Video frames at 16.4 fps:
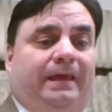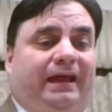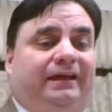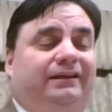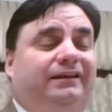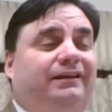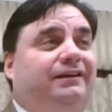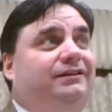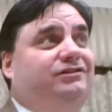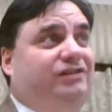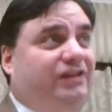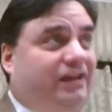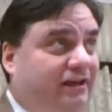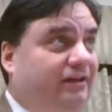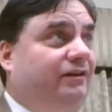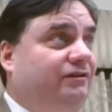And it is
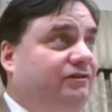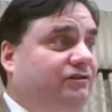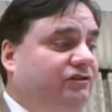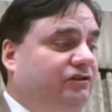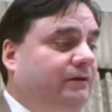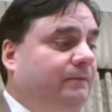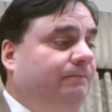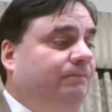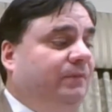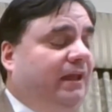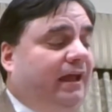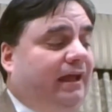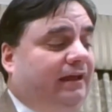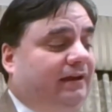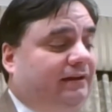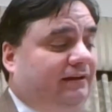his
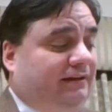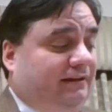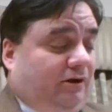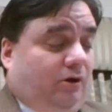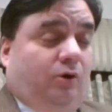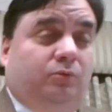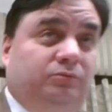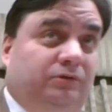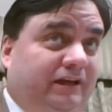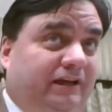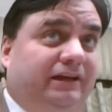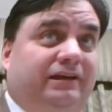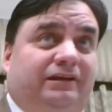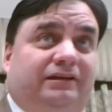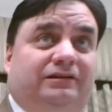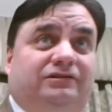and only
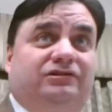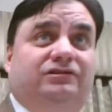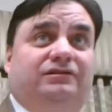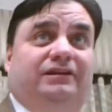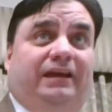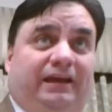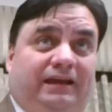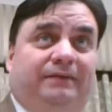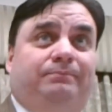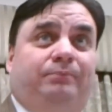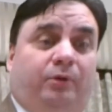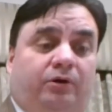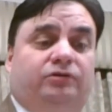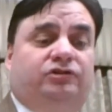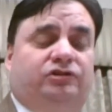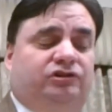his. He
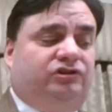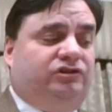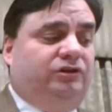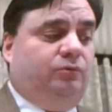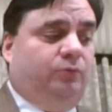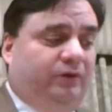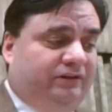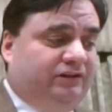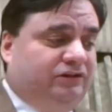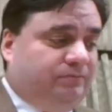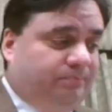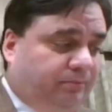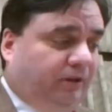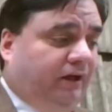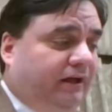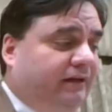purchased it with his
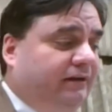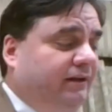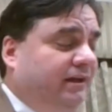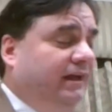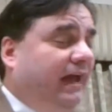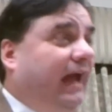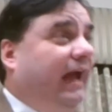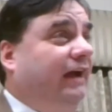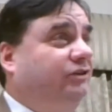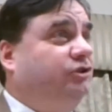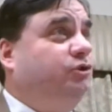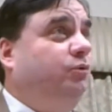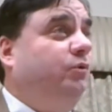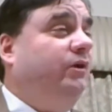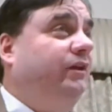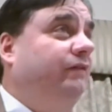blood, Acts
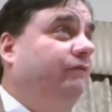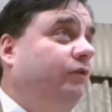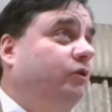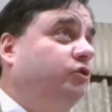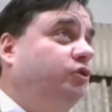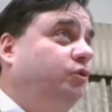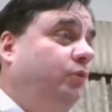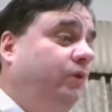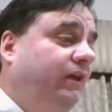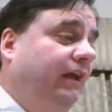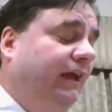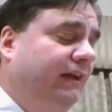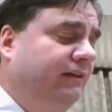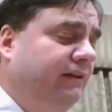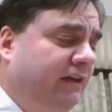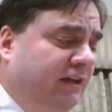20 and verse
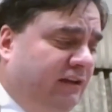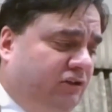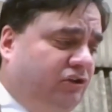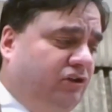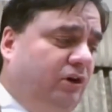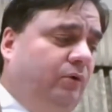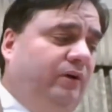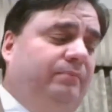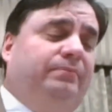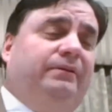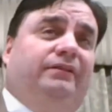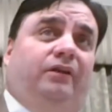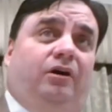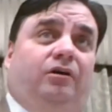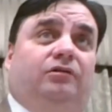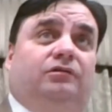28. So it
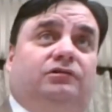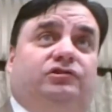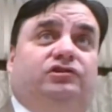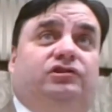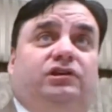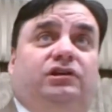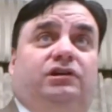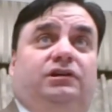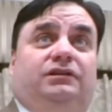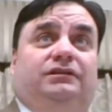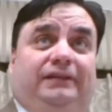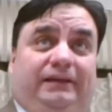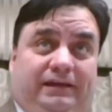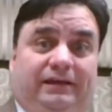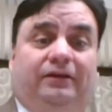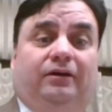belongs
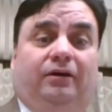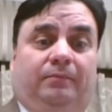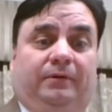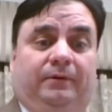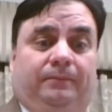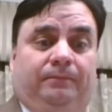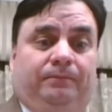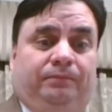to him.